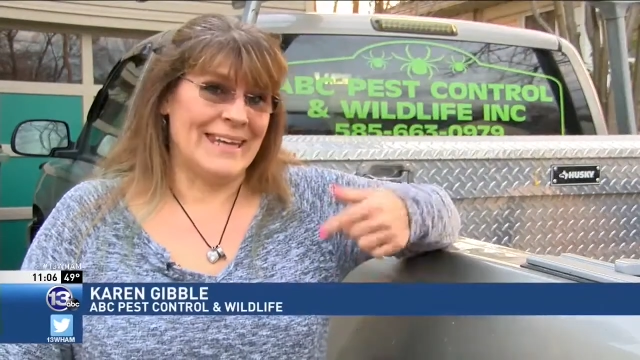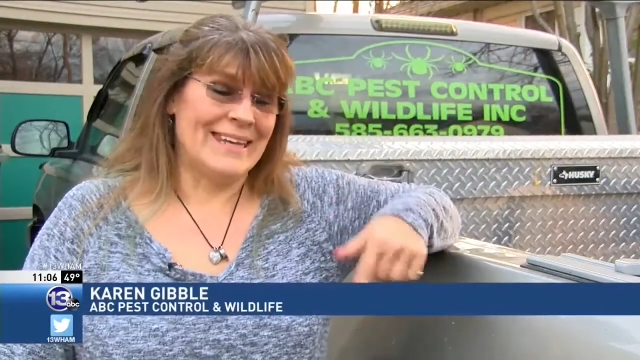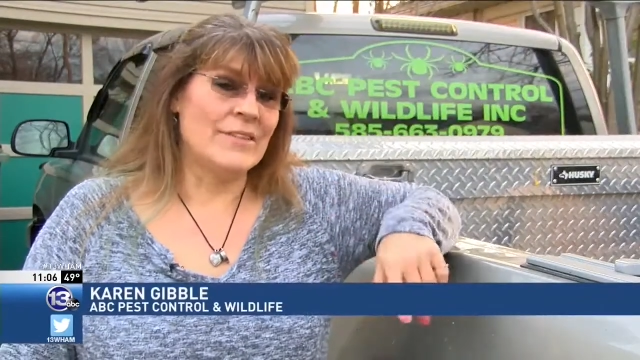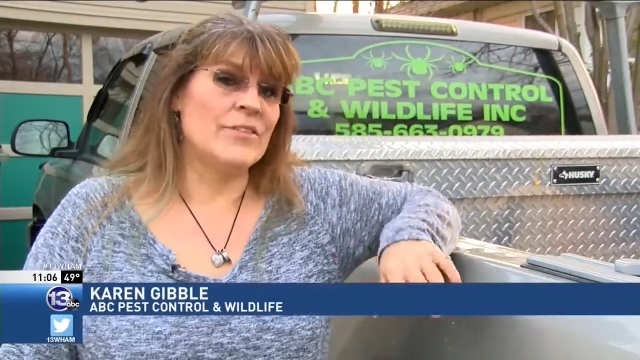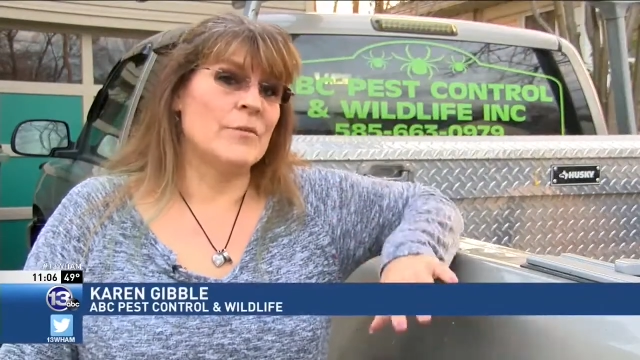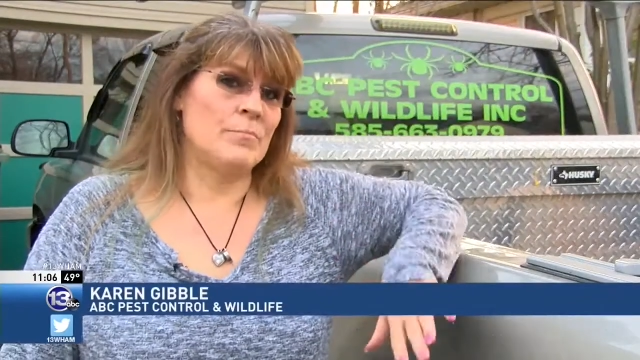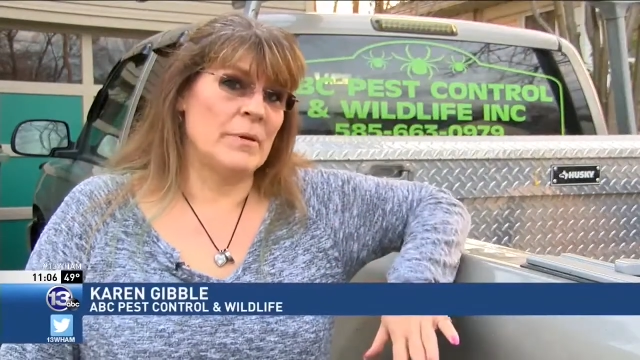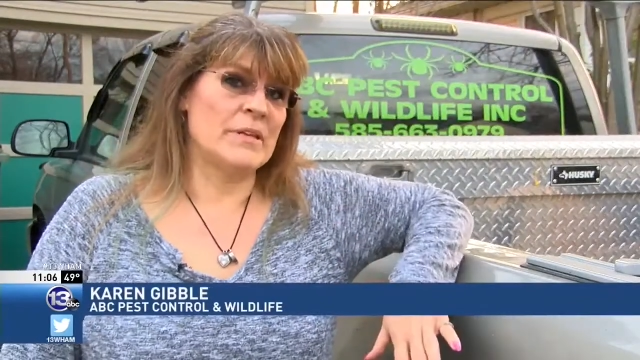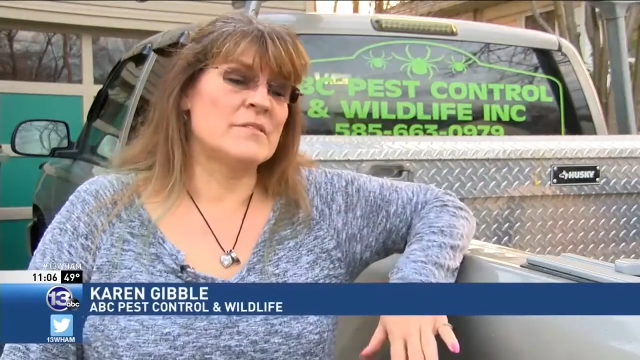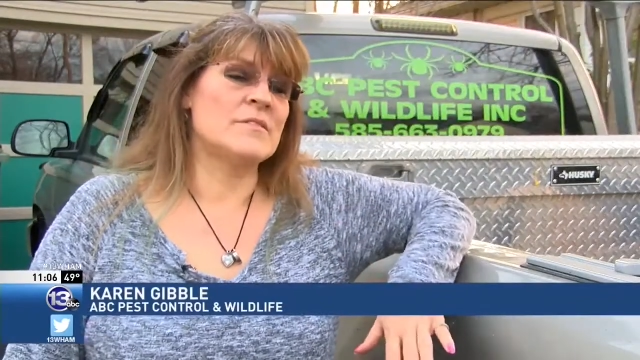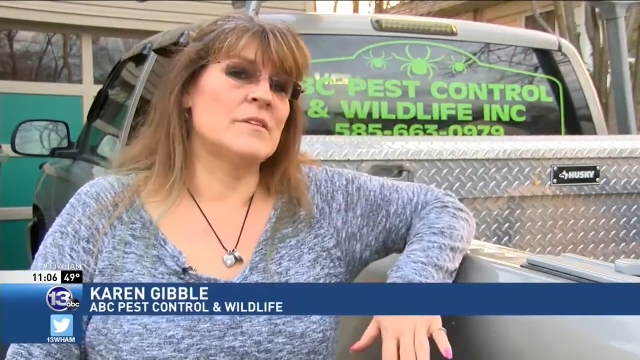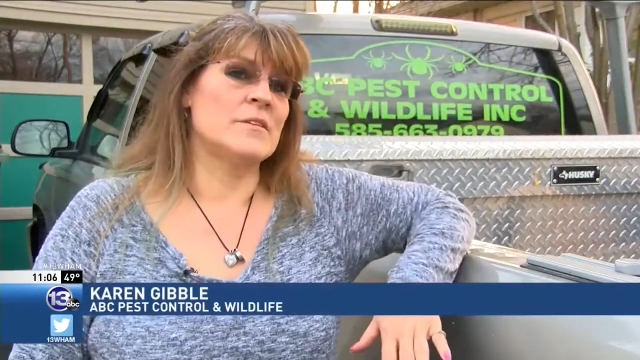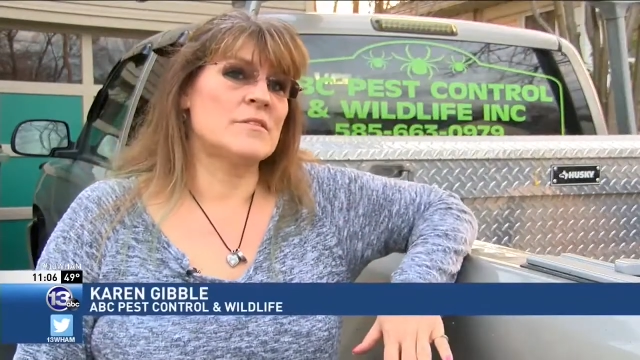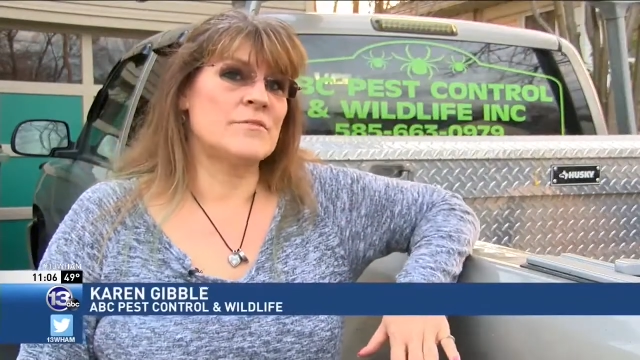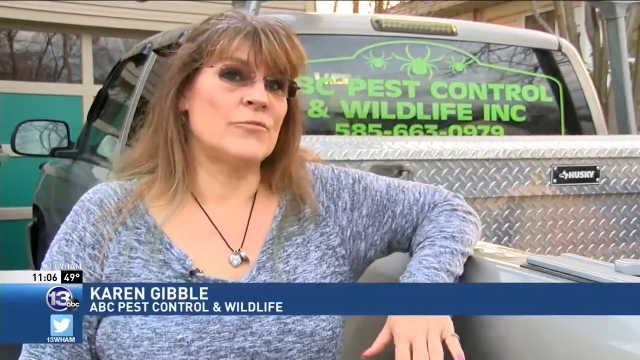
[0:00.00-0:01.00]
in the
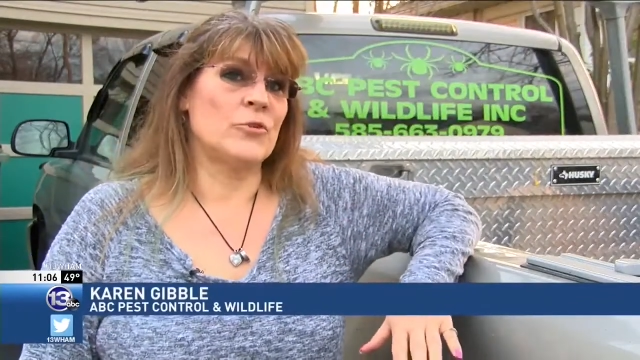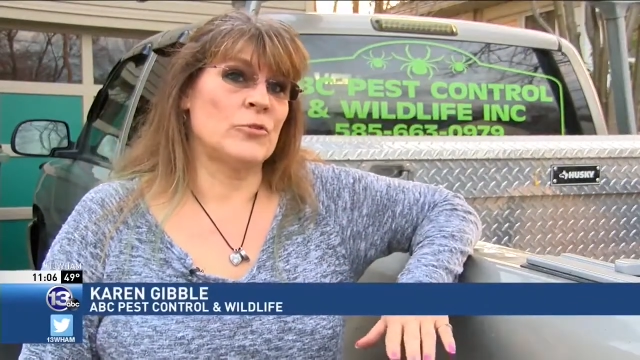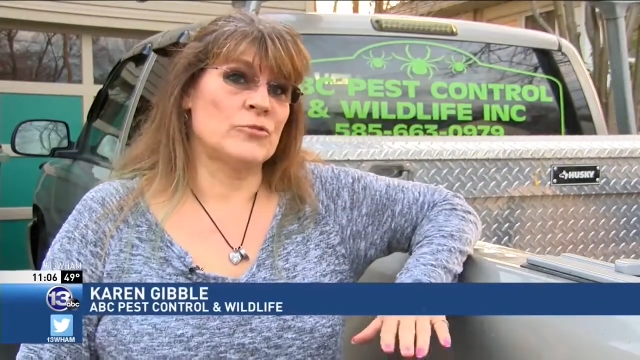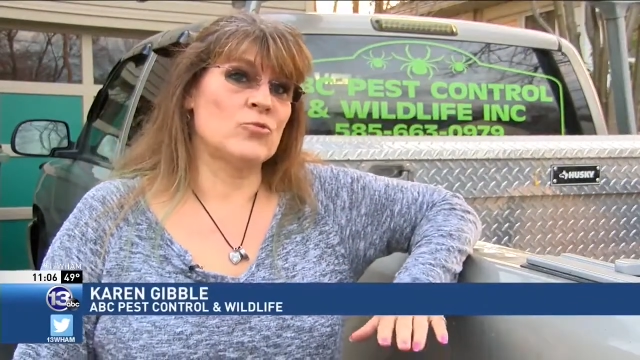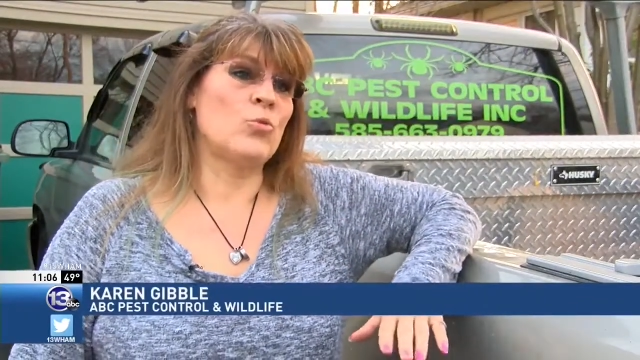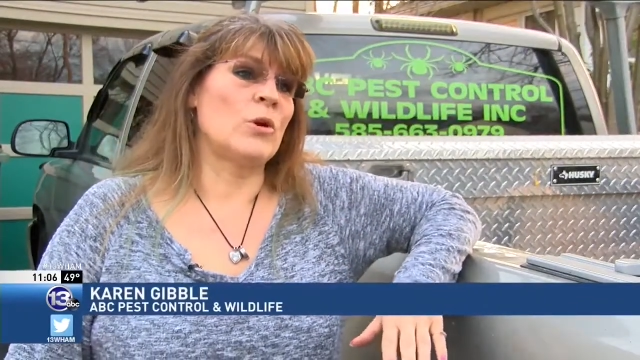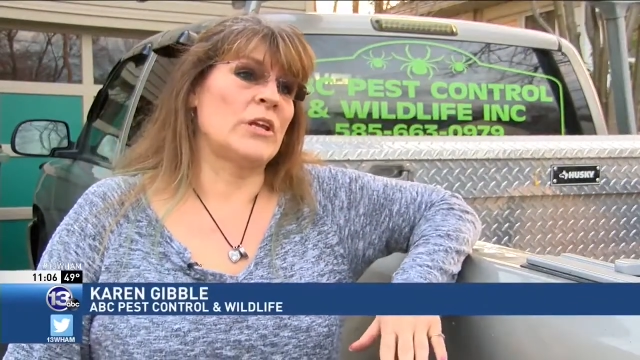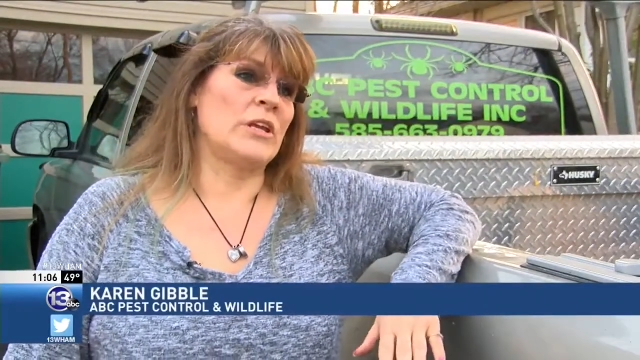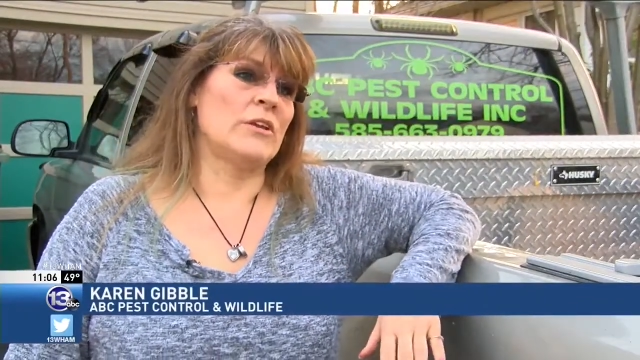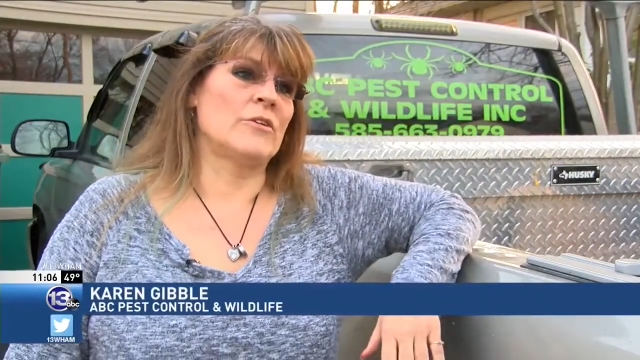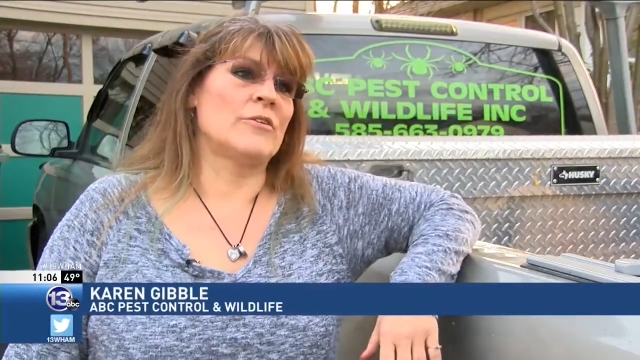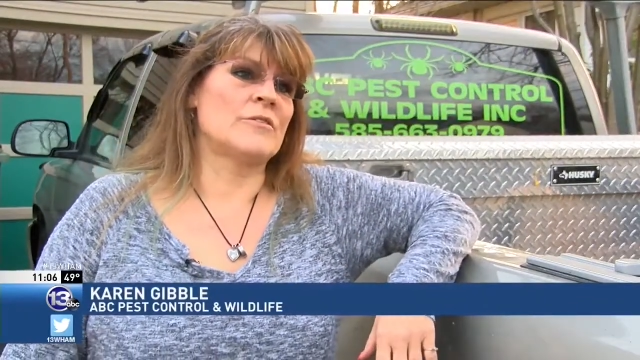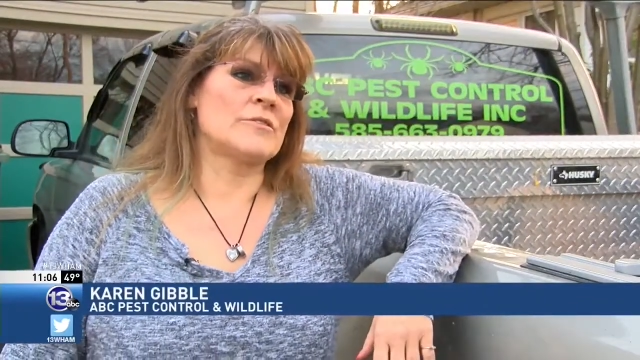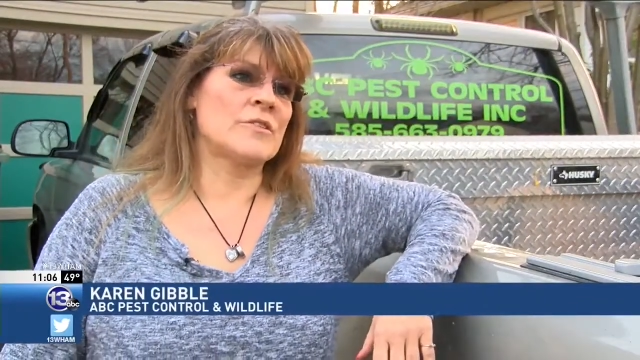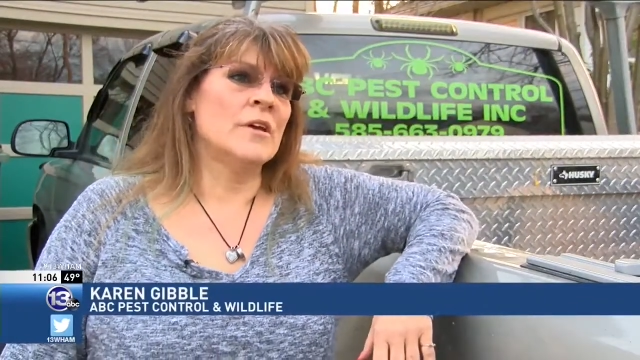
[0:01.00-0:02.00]
business for 20
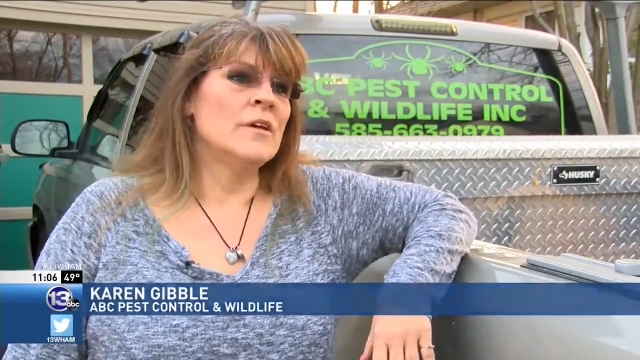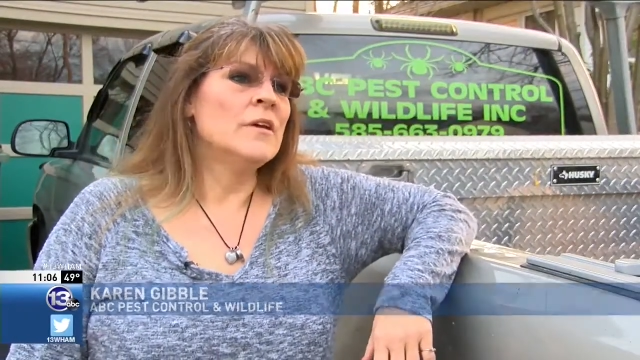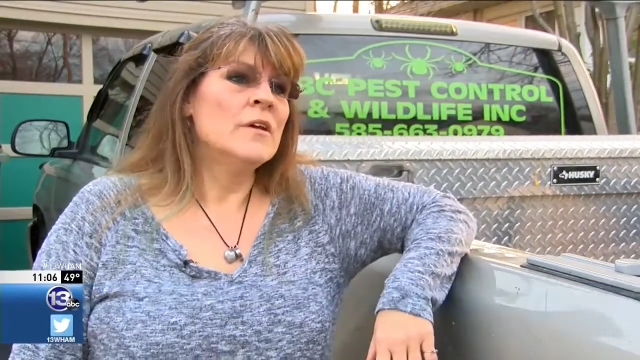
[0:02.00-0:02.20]
years.